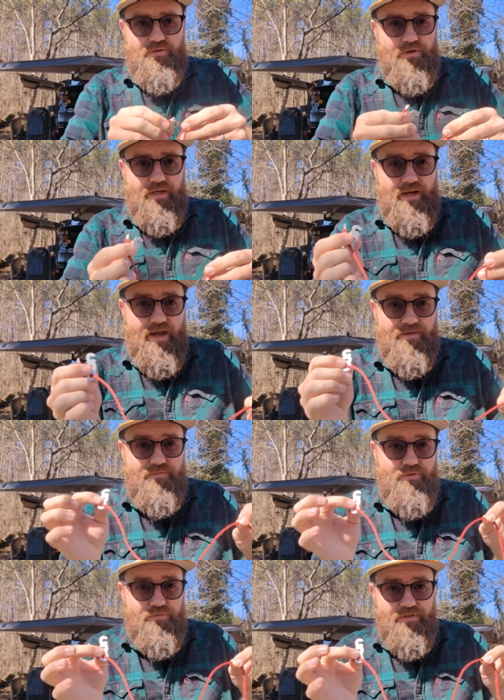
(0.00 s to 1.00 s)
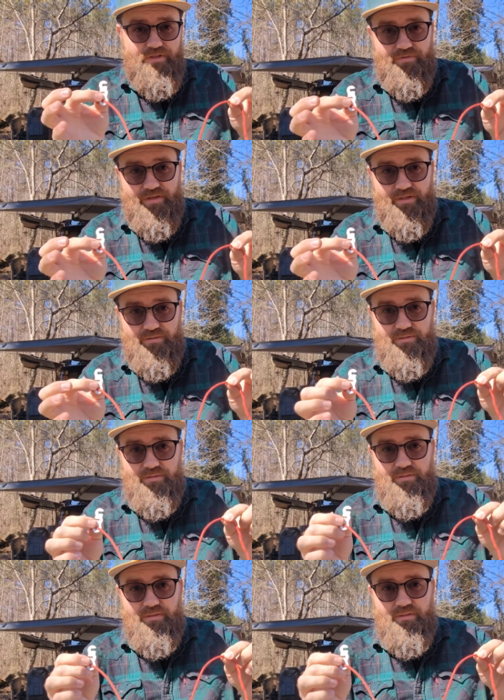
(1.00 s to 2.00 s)
So again, I've used these
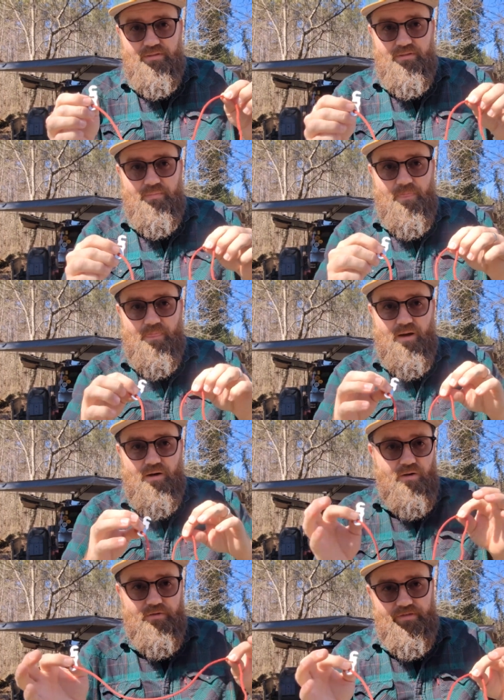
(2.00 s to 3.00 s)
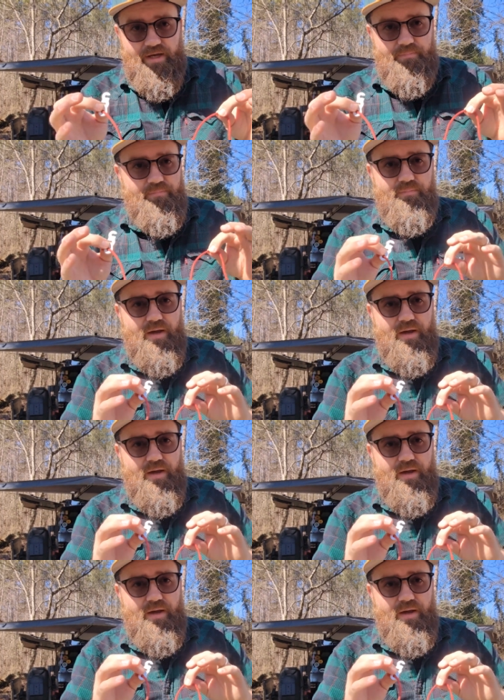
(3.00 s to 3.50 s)
things all the time.